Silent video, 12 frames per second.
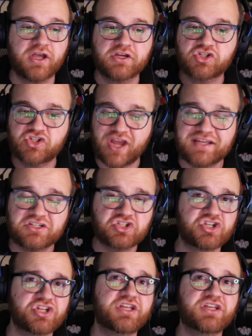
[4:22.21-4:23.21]

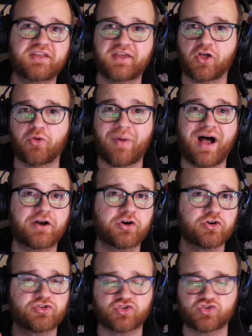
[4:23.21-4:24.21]
Shang-Chi,
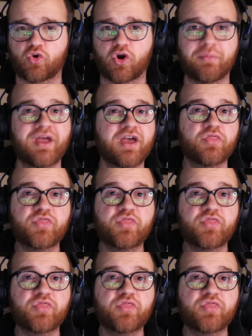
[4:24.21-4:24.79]
Killmonger, Storm,